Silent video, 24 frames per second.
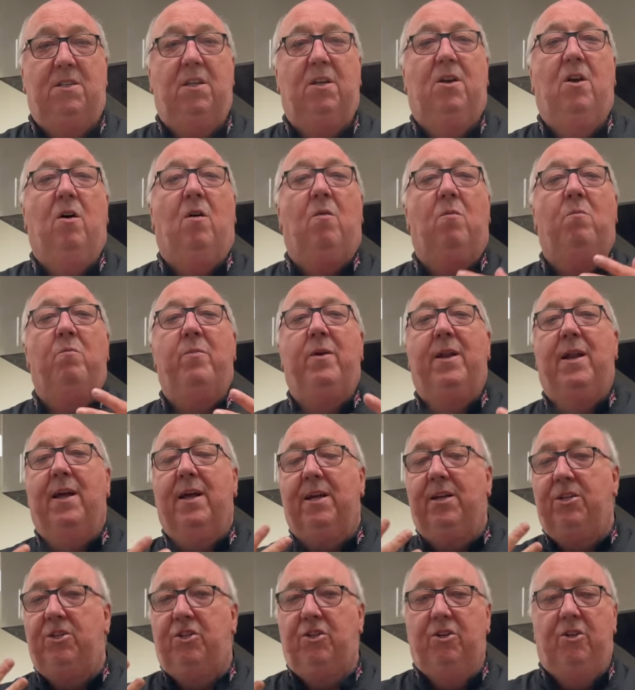The
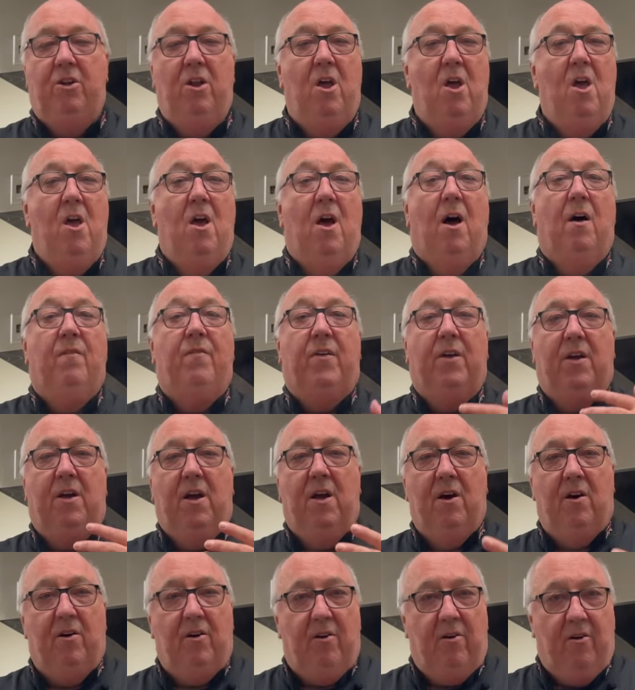combination of the
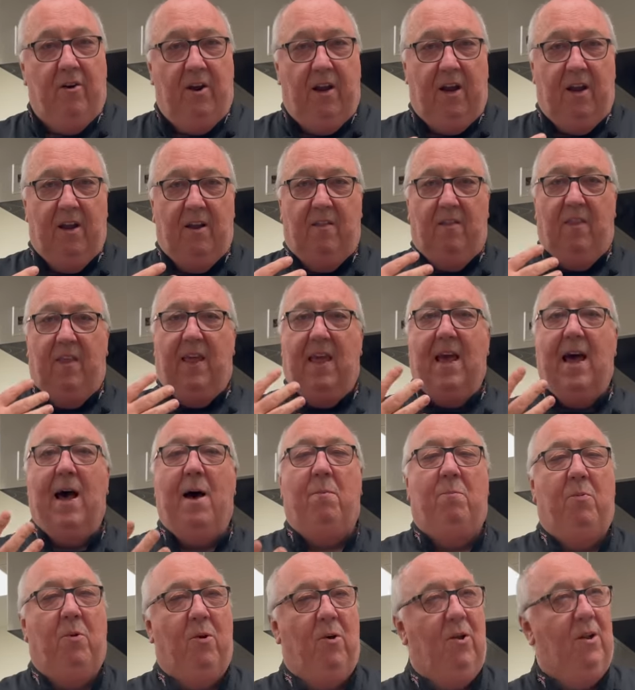curry and the
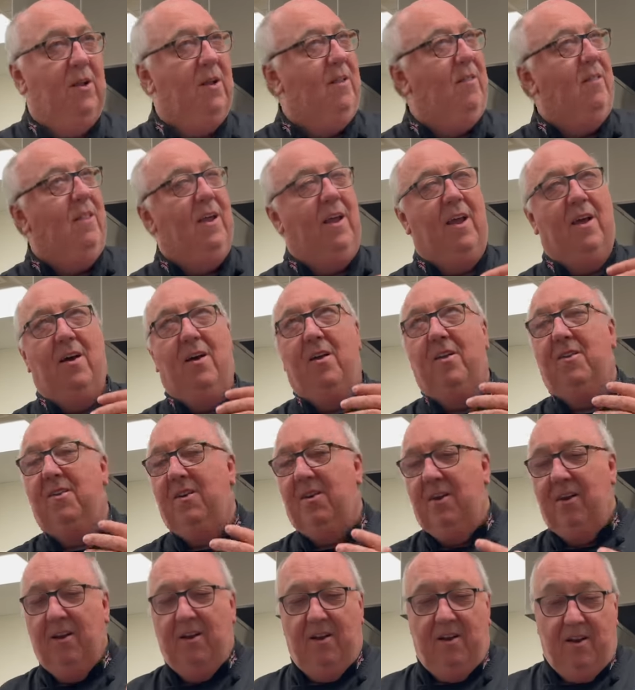apple and the
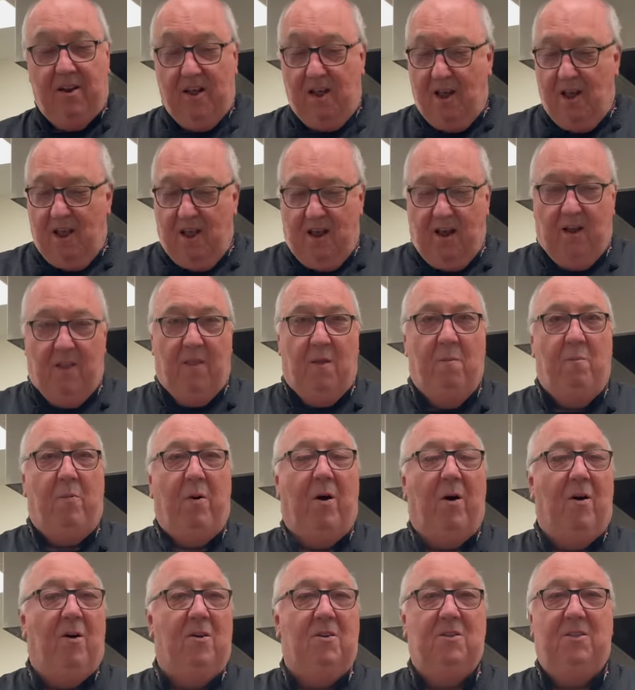onion and the
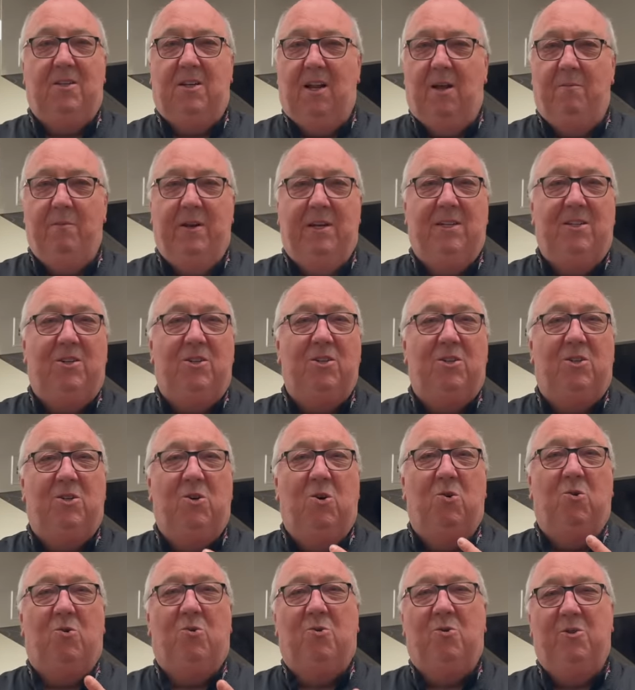parsnip is just
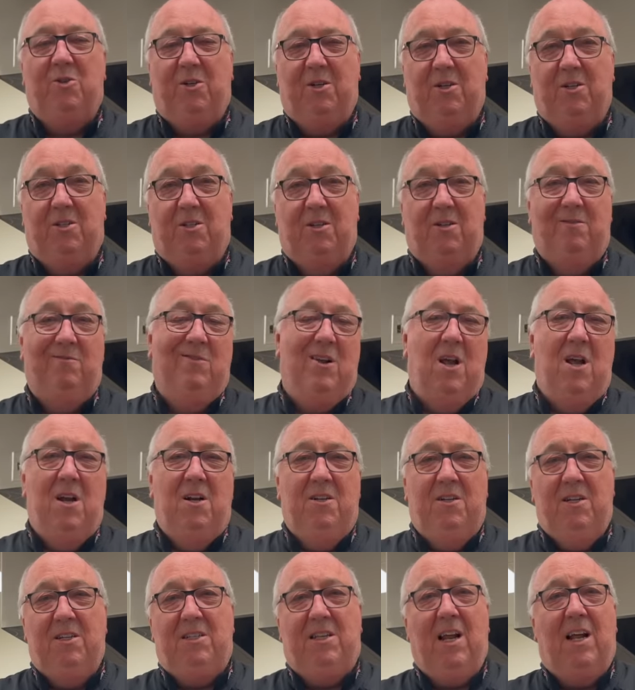gorgeous, and
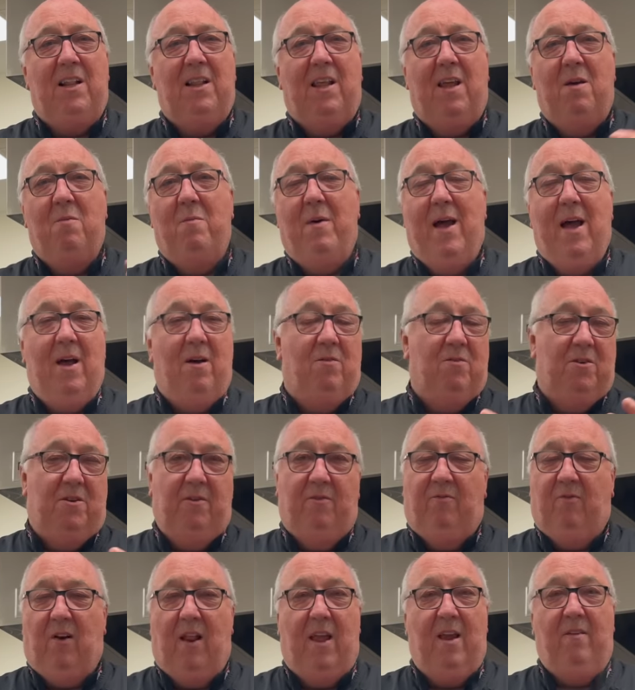just add the amount to
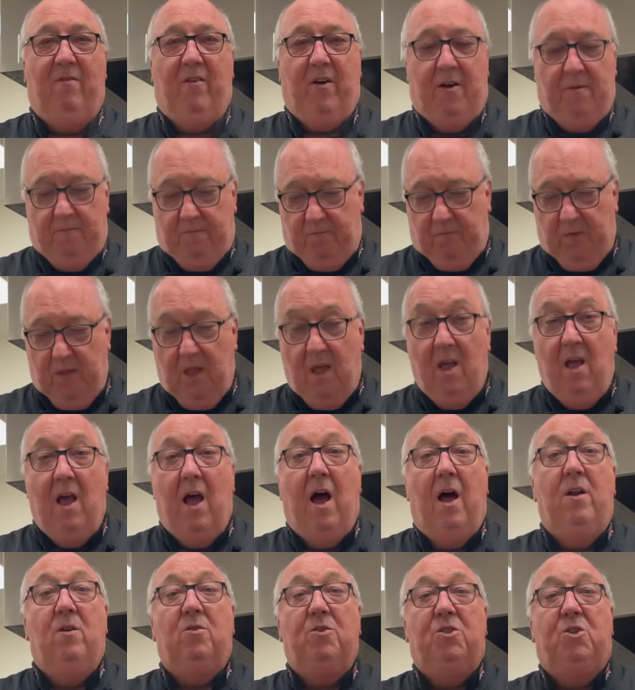flavor.
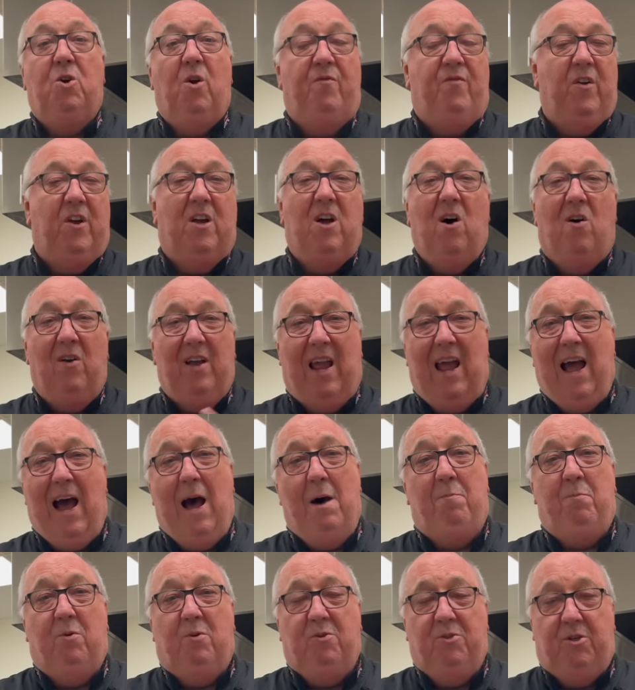And also, if you can't get
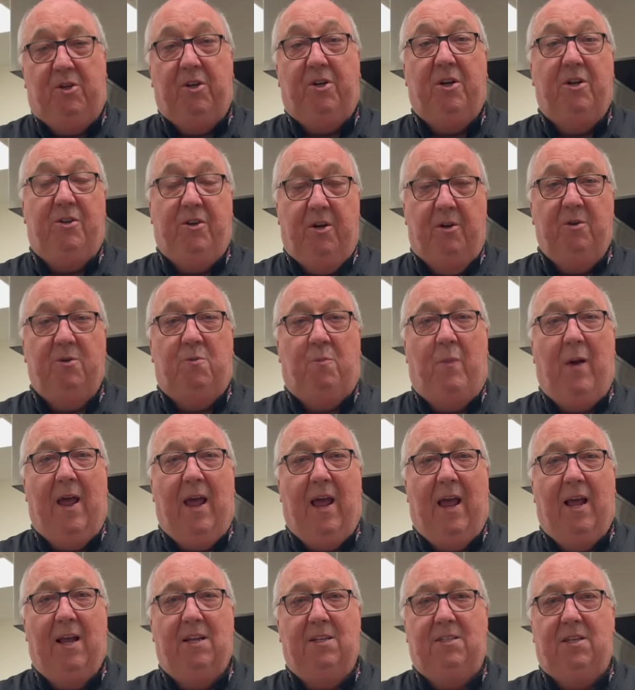apples, you can use
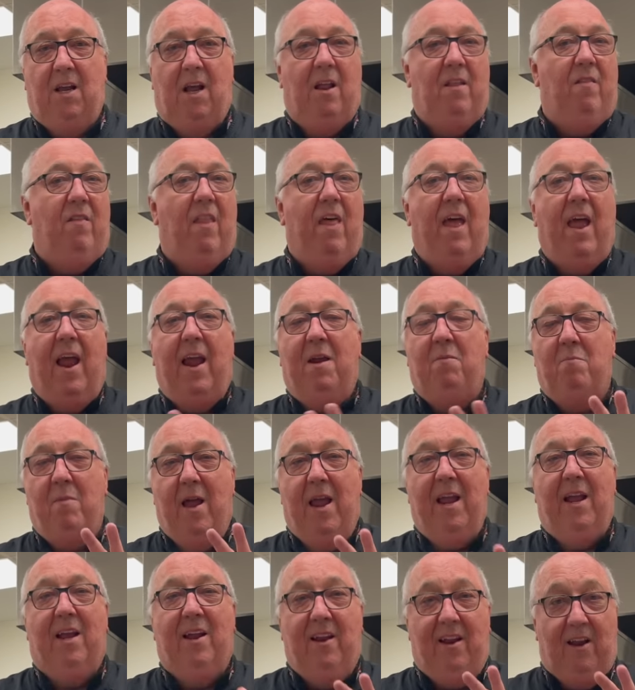pears, and they
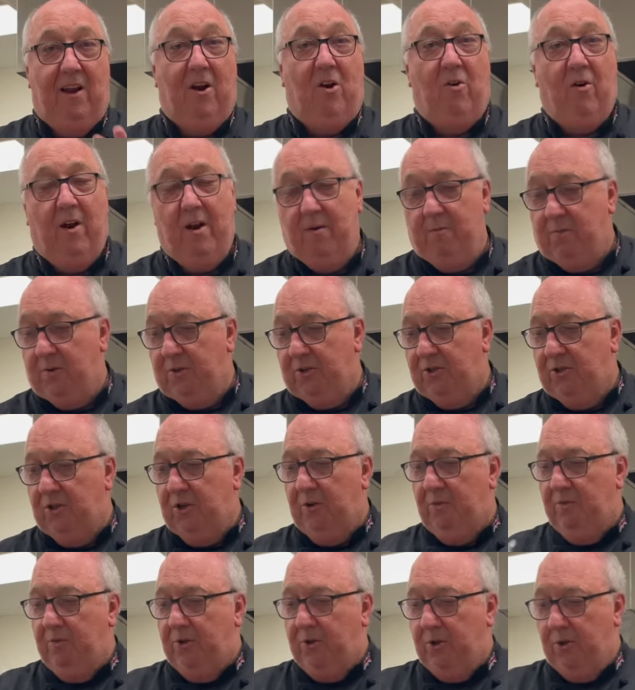make an incredible
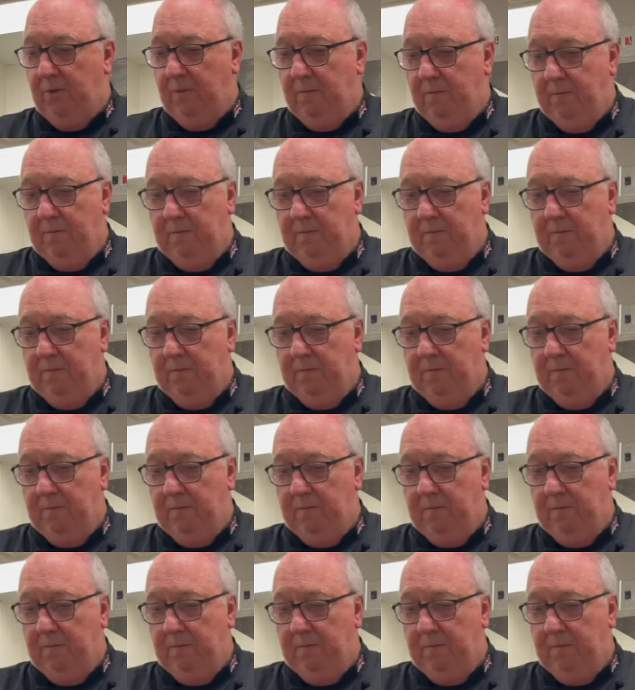soup too.